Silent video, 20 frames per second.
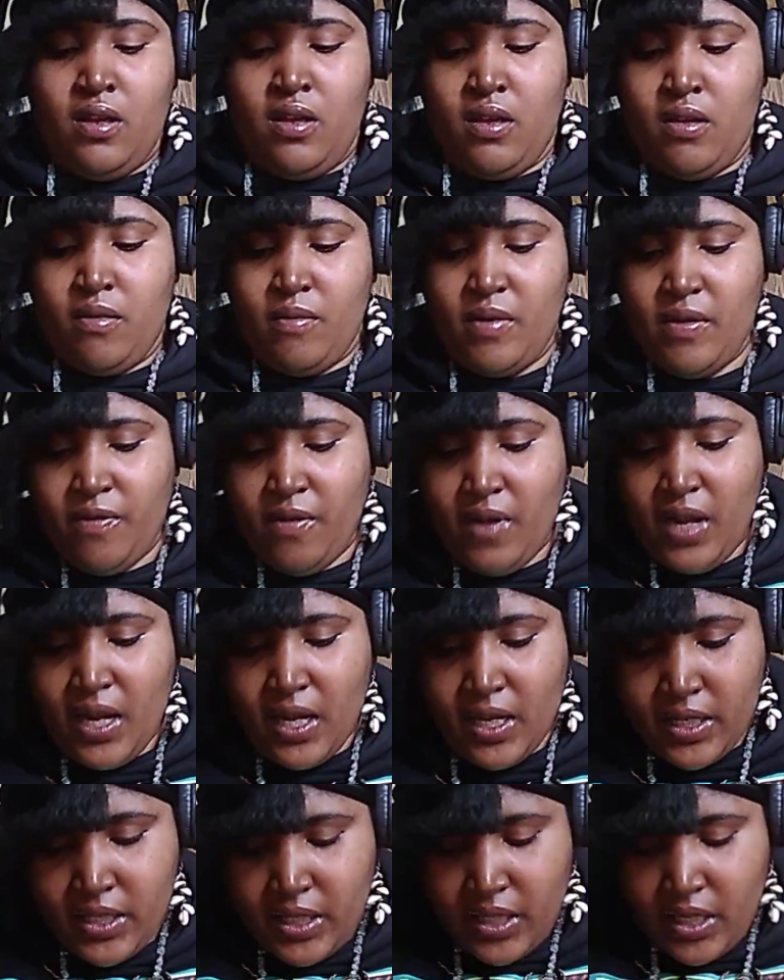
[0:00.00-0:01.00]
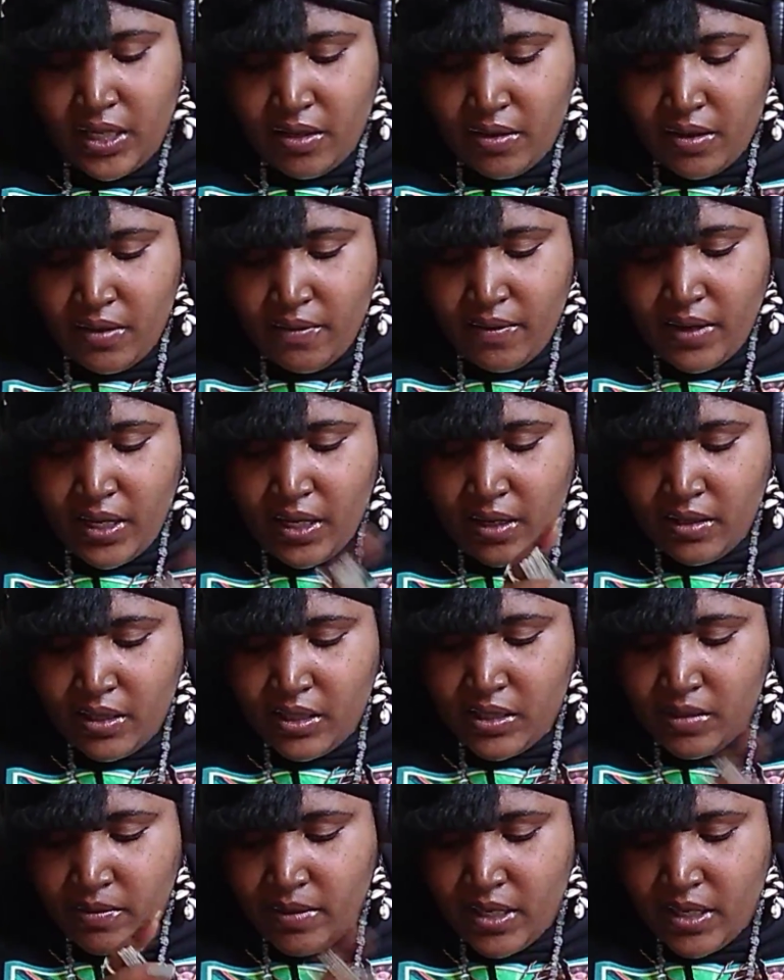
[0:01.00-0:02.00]
Before I continue, Divine Holy
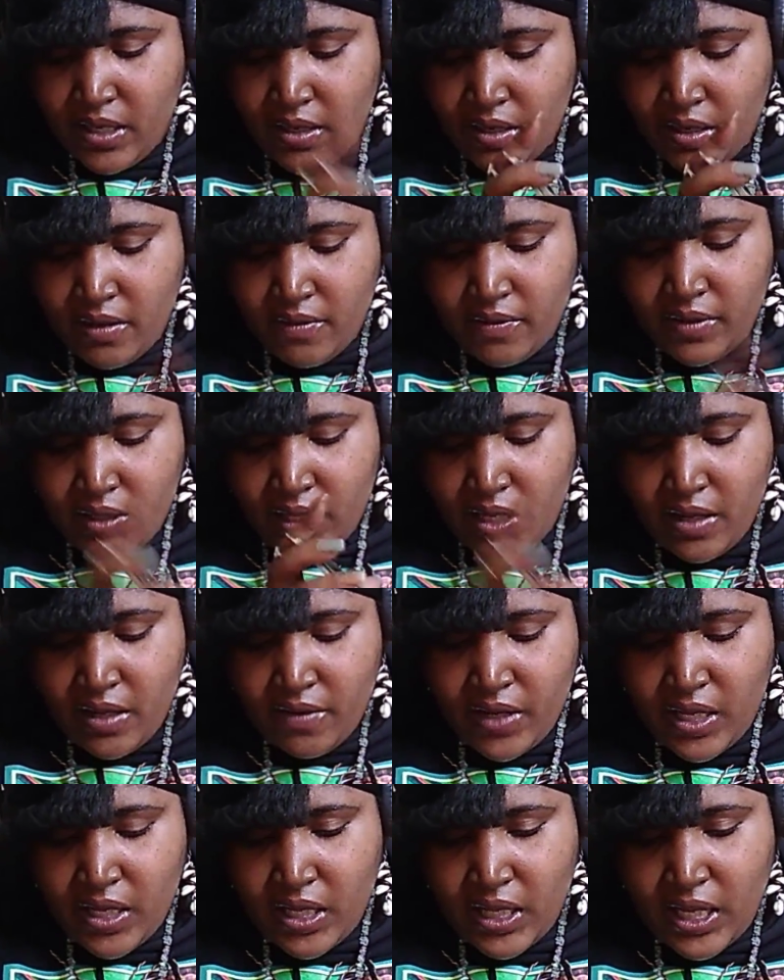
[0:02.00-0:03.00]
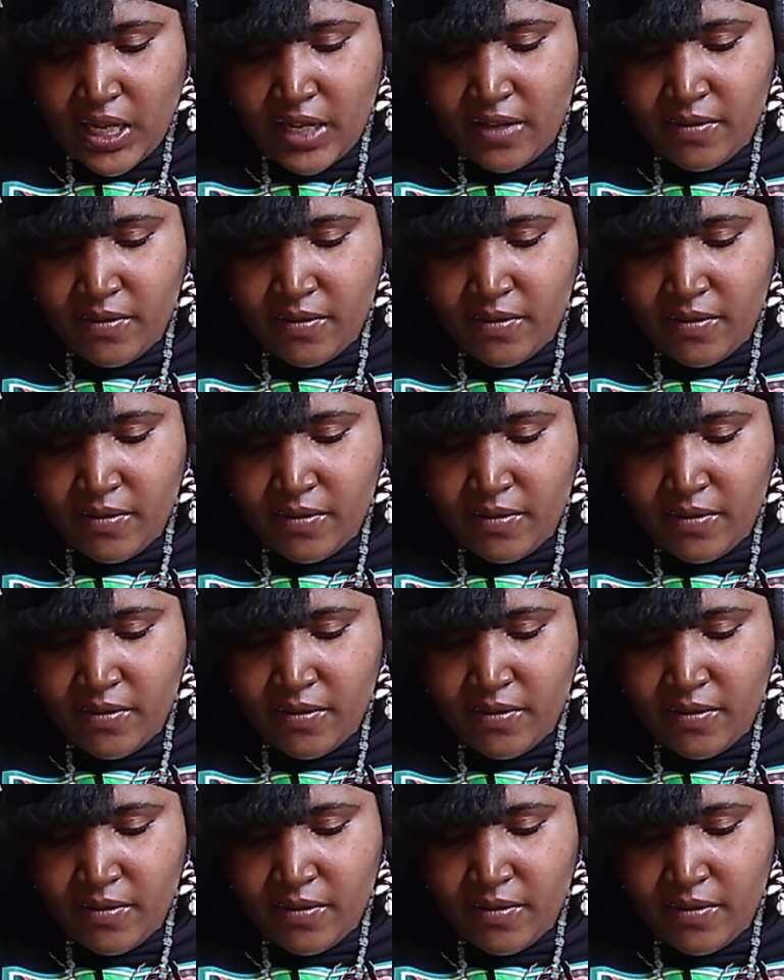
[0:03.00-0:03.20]
Spirit of love and light,